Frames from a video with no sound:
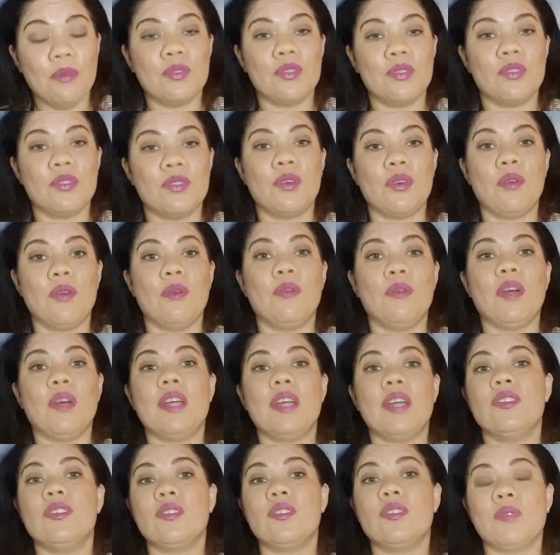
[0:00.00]
So I
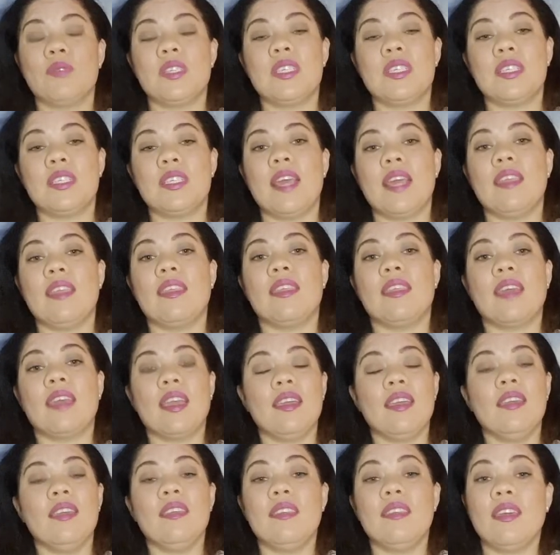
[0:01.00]
just want to say
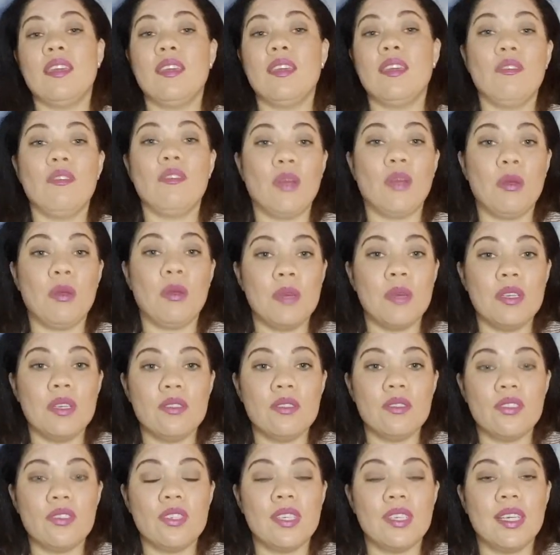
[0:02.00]
thank you very
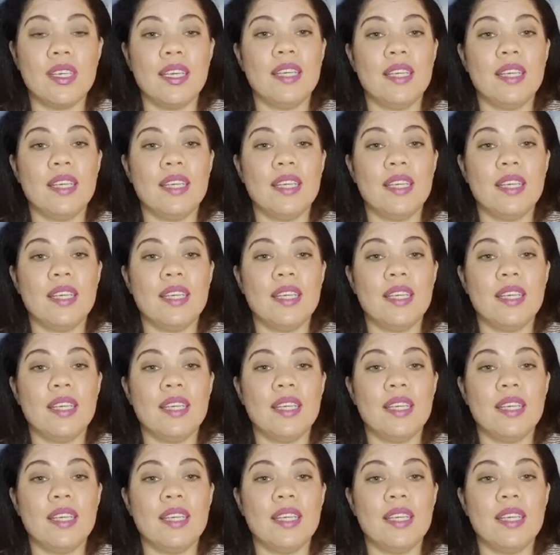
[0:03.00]
much.